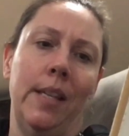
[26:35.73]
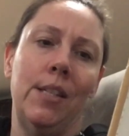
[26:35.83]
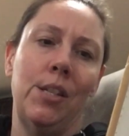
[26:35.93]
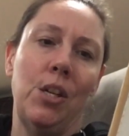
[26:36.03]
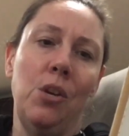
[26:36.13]

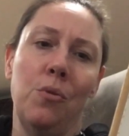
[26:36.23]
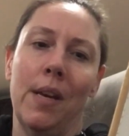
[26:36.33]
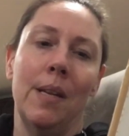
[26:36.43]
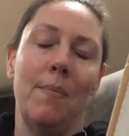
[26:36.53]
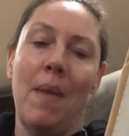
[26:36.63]
you
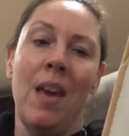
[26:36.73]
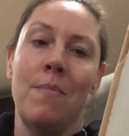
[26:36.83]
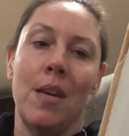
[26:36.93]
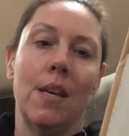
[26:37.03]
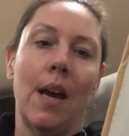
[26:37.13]
and a
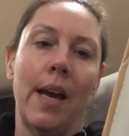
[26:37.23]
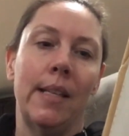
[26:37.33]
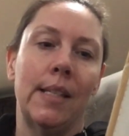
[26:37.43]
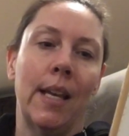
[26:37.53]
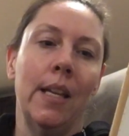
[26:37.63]
baby, I
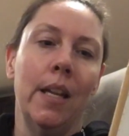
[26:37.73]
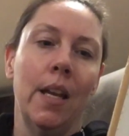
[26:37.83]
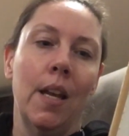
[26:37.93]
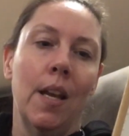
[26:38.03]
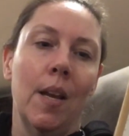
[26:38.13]
said.
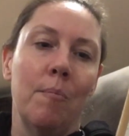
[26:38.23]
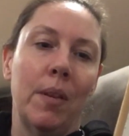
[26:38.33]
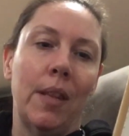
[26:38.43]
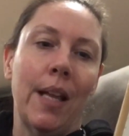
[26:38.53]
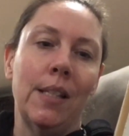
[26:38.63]

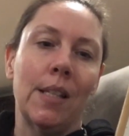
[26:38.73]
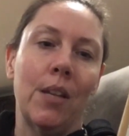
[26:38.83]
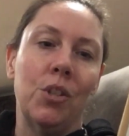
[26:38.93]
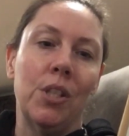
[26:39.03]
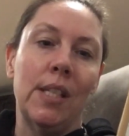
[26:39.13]
But that's
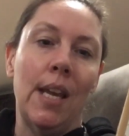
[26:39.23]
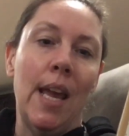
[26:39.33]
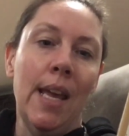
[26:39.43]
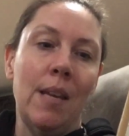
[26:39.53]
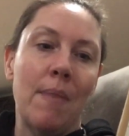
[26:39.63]
not just
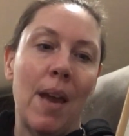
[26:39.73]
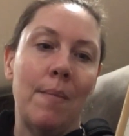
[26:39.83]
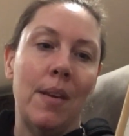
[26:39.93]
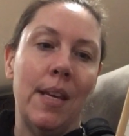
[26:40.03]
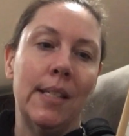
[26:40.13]
any
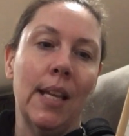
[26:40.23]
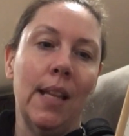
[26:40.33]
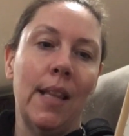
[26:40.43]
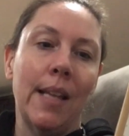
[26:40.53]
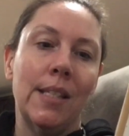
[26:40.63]
baby, he
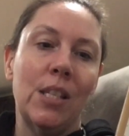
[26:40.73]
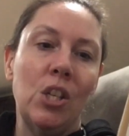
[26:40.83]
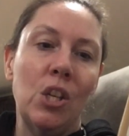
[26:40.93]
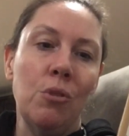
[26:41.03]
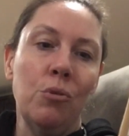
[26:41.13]
said. That's
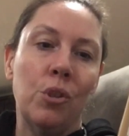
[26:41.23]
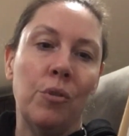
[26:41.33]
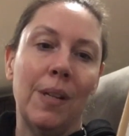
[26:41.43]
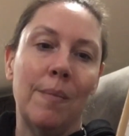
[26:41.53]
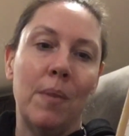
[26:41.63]
you,
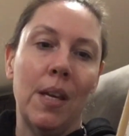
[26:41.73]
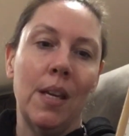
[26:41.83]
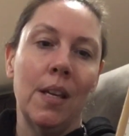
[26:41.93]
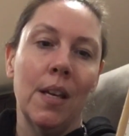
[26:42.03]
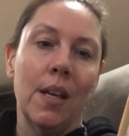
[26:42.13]
Junie
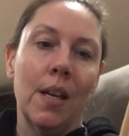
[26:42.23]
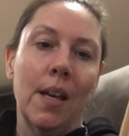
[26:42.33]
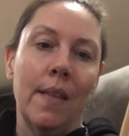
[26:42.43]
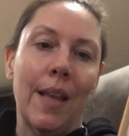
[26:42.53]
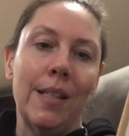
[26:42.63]
B.
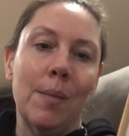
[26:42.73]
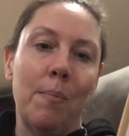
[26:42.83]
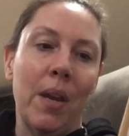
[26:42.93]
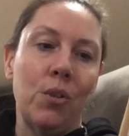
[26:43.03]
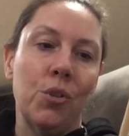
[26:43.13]
That's a
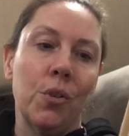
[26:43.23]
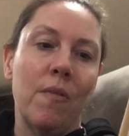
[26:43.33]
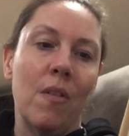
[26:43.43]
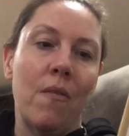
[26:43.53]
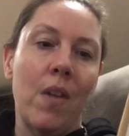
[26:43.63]
picture
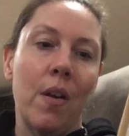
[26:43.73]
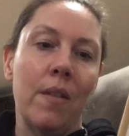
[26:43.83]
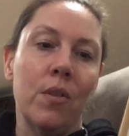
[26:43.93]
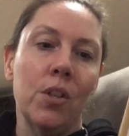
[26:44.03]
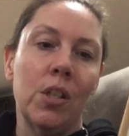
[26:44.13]
of the very
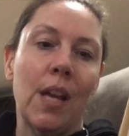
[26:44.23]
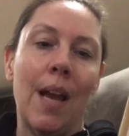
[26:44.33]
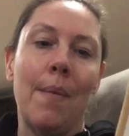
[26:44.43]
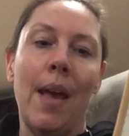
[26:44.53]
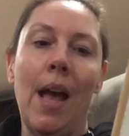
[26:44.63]
first
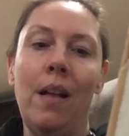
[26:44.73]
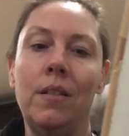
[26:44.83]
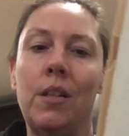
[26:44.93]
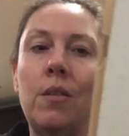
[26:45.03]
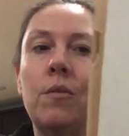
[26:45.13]
time I
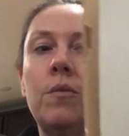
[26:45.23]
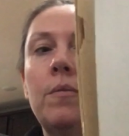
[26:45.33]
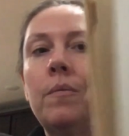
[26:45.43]
held you.